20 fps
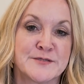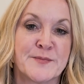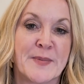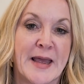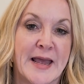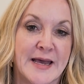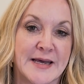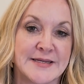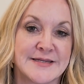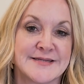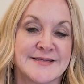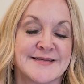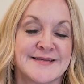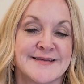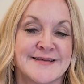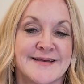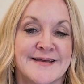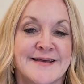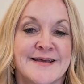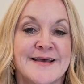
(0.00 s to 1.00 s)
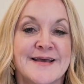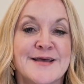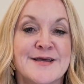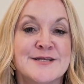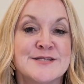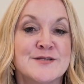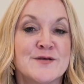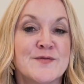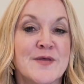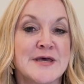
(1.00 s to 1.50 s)
bad.
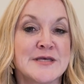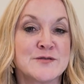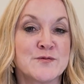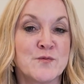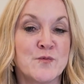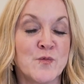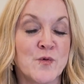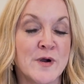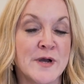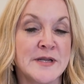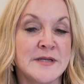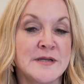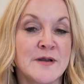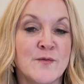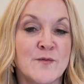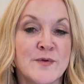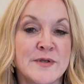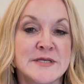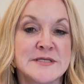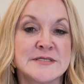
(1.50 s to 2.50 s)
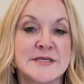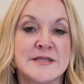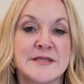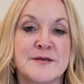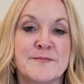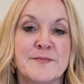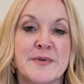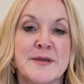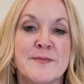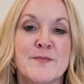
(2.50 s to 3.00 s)
So that's one reason
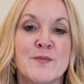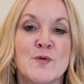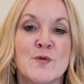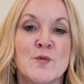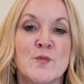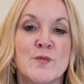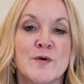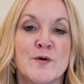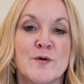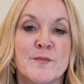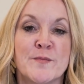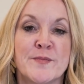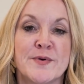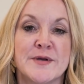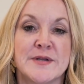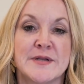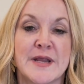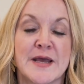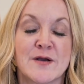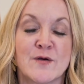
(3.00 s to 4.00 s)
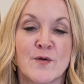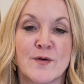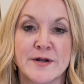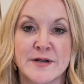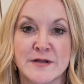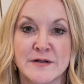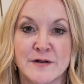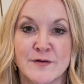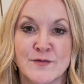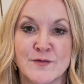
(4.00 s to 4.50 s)
that people will put
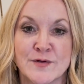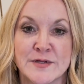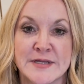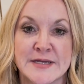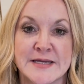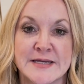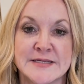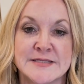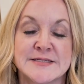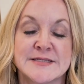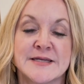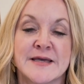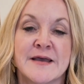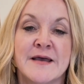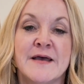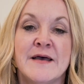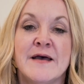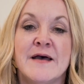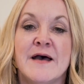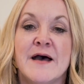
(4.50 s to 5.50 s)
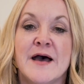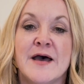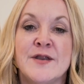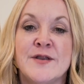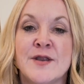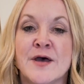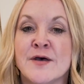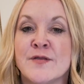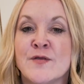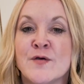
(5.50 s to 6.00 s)
Gardendale on their list.
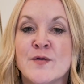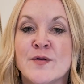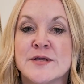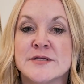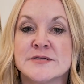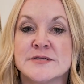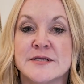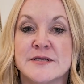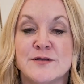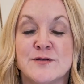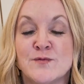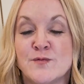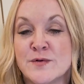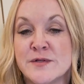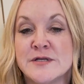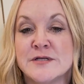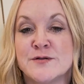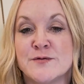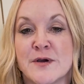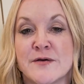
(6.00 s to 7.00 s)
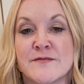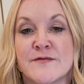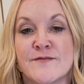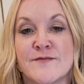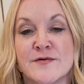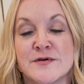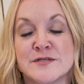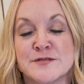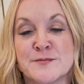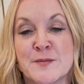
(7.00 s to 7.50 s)
Another is that you really do have
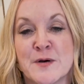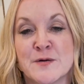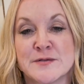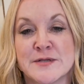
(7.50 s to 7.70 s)
a small